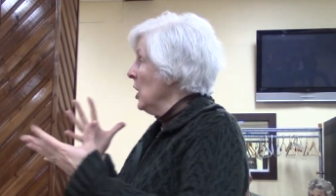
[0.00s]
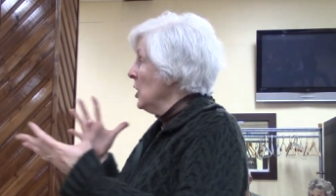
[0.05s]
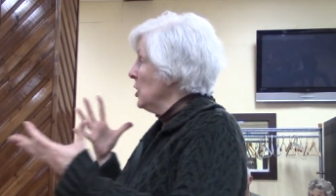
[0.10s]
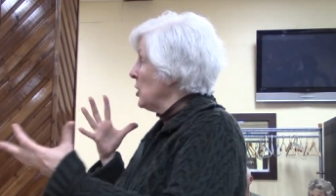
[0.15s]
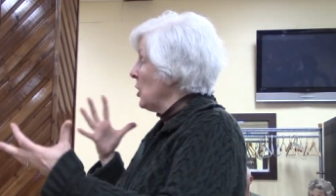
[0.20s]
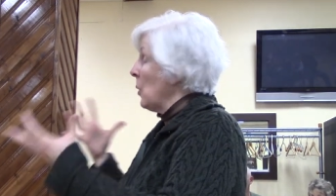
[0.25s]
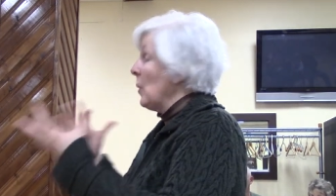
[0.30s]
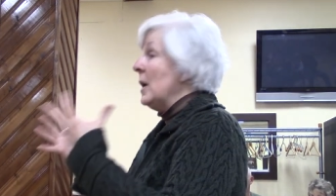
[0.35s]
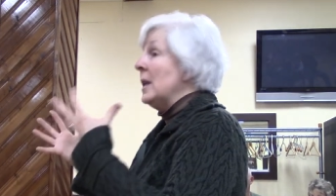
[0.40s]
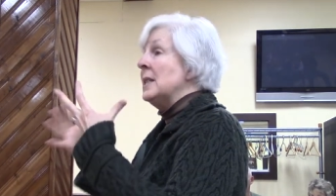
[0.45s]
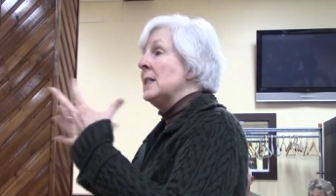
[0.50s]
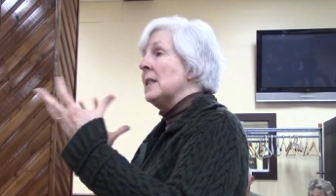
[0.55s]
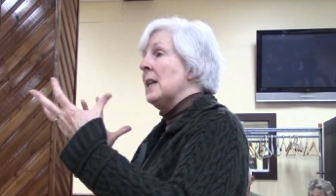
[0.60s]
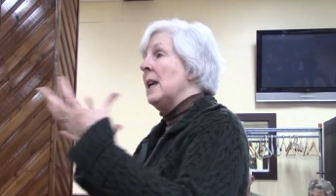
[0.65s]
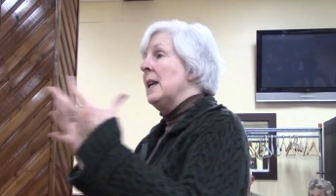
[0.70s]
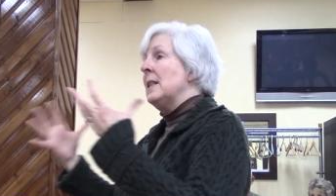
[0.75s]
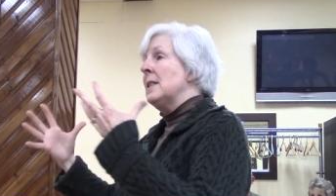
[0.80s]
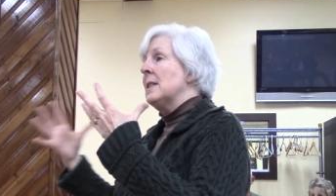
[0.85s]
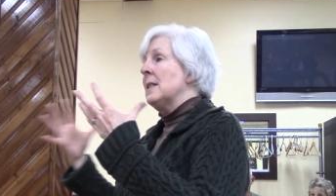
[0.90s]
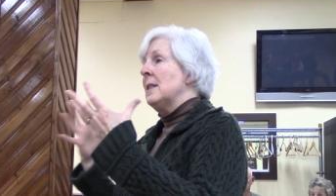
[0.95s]
So it's,
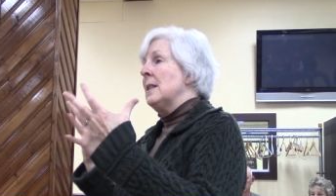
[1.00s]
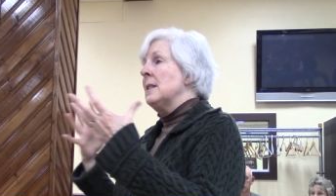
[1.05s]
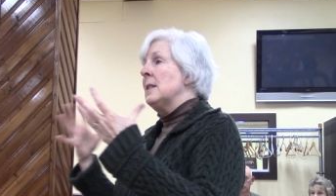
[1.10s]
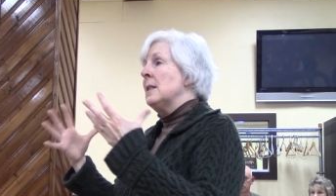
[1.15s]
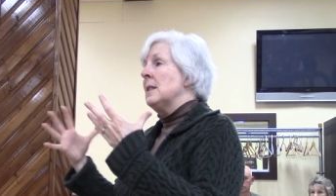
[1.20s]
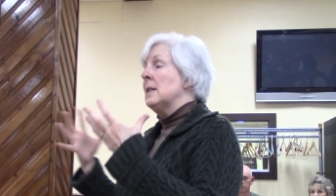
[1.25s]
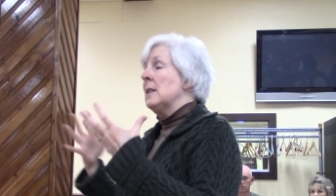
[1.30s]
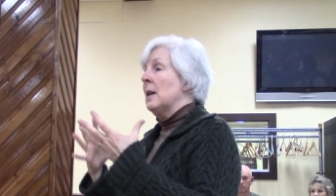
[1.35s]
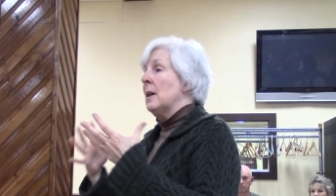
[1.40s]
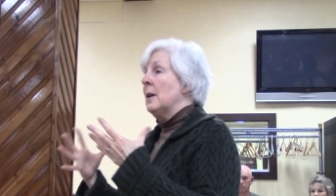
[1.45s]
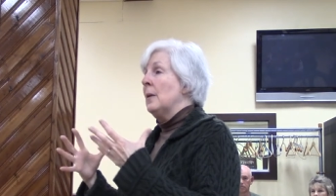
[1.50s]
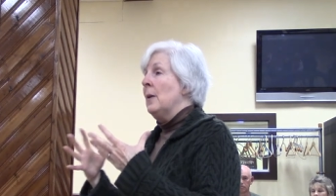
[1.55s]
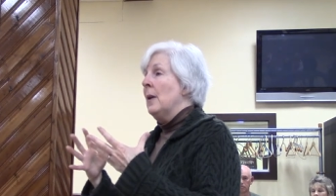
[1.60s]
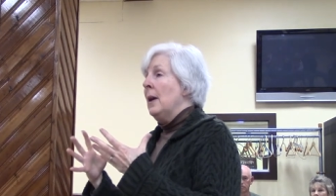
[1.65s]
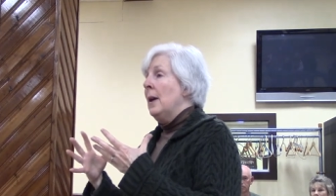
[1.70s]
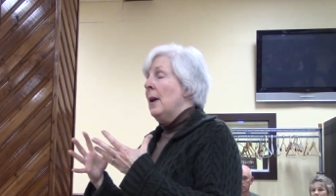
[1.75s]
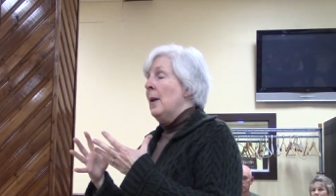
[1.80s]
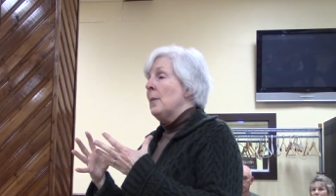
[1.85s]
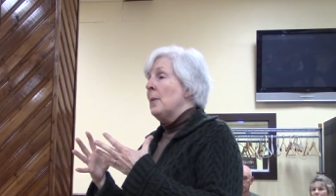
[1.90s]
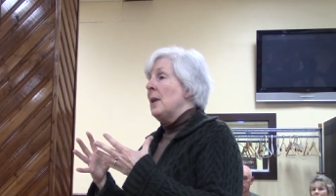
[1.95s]
it's this is a,
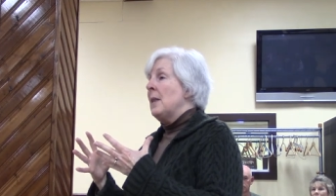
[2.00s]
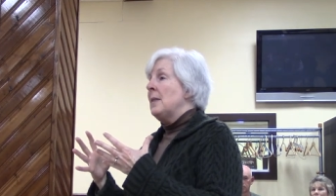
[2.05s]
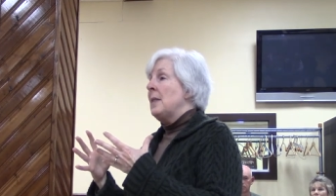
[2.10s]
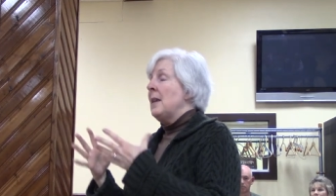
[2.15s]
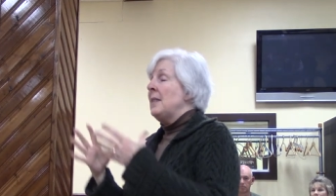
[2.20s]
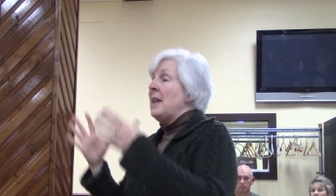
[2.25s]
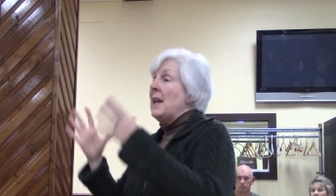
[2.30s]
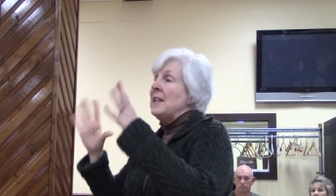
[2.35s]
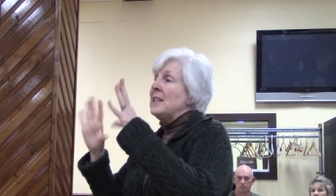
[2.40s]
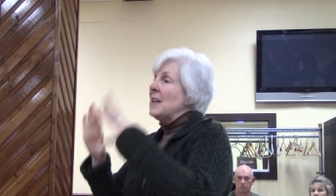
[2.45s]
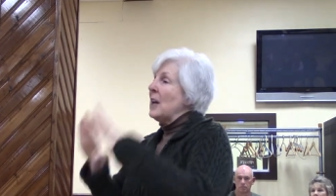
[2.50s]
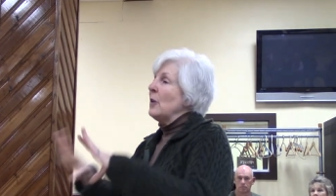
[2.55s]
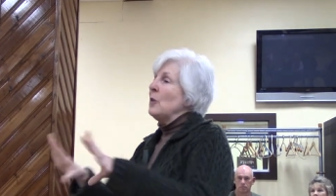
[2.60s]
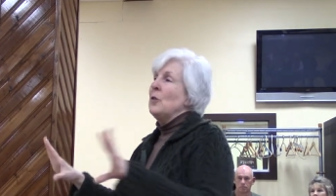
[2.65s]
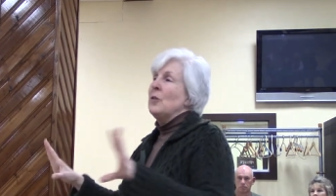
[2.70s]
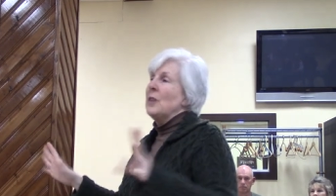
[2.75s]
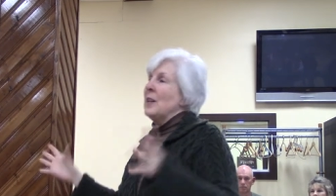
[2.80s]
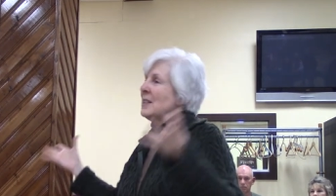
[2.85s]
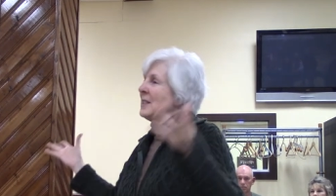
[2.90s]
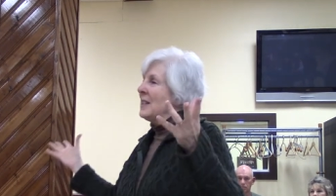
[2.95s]
they tell you
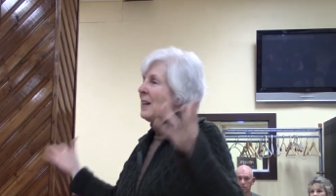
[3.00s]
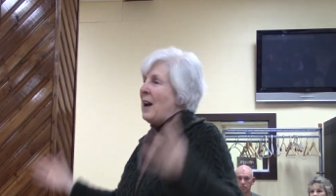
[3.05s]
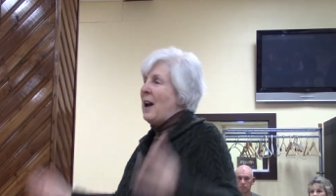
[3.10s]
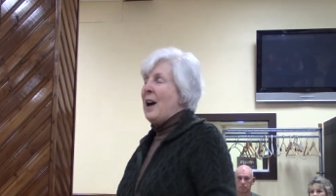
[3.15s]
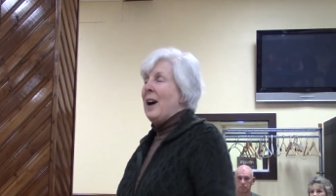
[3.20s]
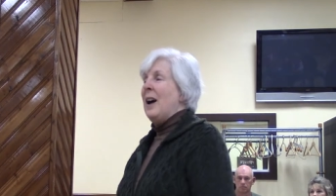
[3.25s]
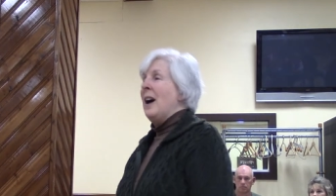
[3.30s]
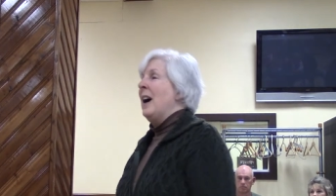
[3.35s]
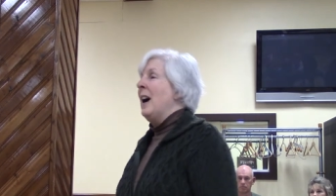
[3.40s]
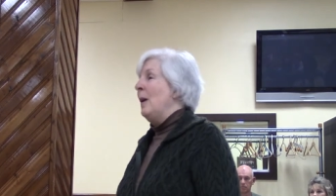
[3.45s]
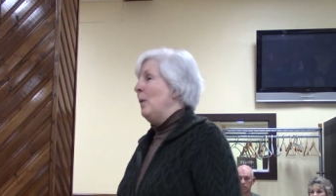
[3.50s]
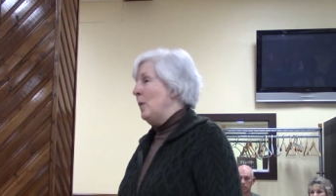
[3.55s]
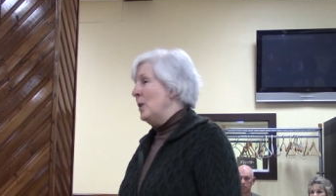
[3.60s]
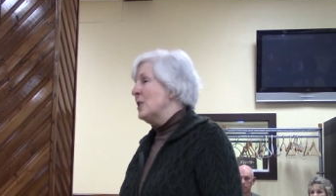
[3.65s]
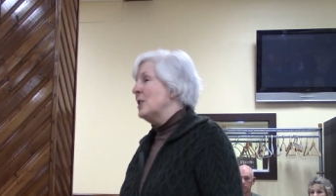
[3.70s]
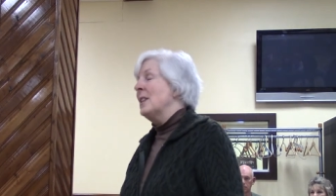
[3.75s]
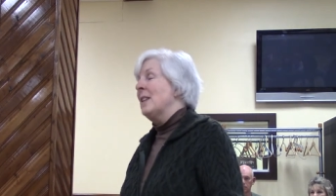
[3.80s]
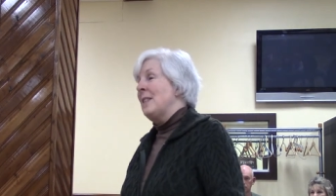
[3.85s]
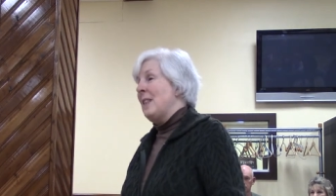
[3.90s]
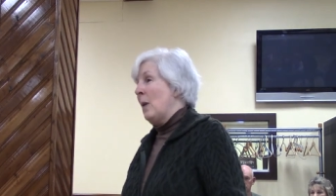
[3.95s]
things that I
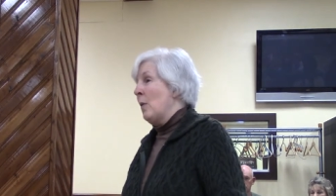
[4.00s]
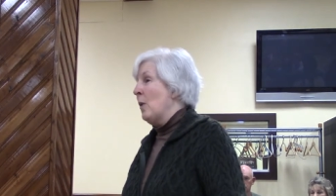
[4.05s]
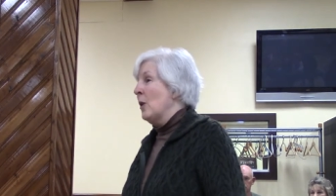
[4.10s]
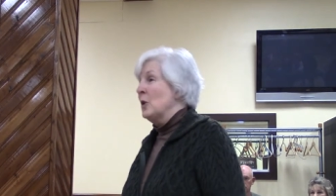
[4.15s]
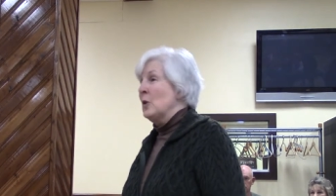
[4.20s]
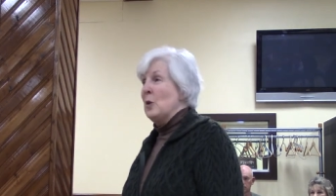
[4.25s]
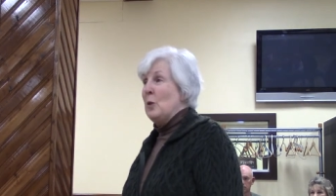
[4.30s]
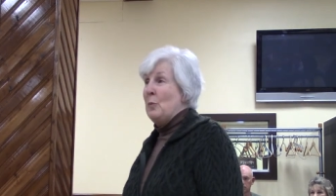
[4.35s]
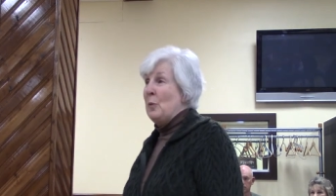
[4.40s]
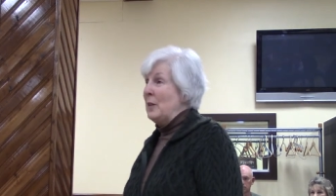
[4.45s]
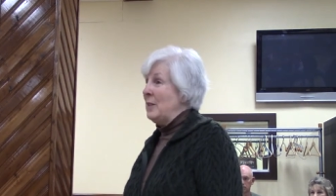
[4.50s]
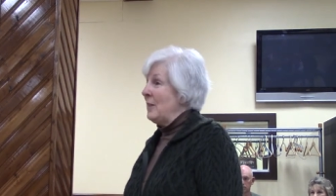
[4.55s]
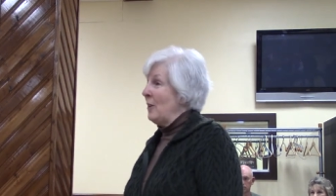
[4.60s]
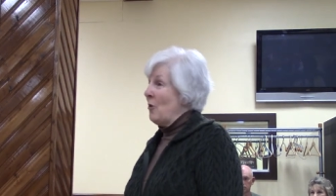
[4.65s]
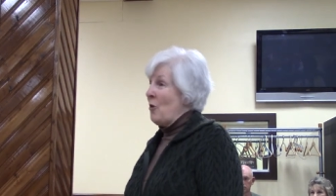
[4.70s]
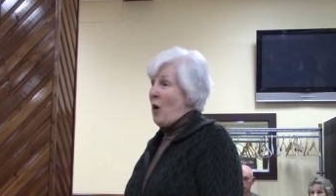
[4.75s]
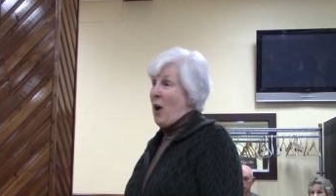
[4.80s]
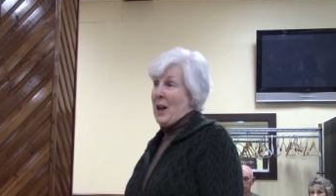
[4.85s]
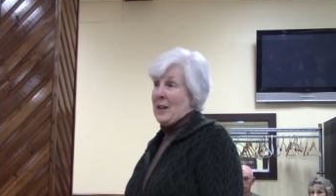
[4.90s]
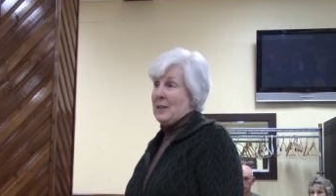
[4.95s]
wish that they were true, but
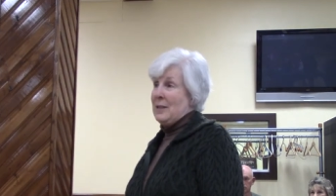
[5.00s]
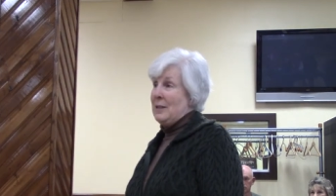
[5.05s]
they're not.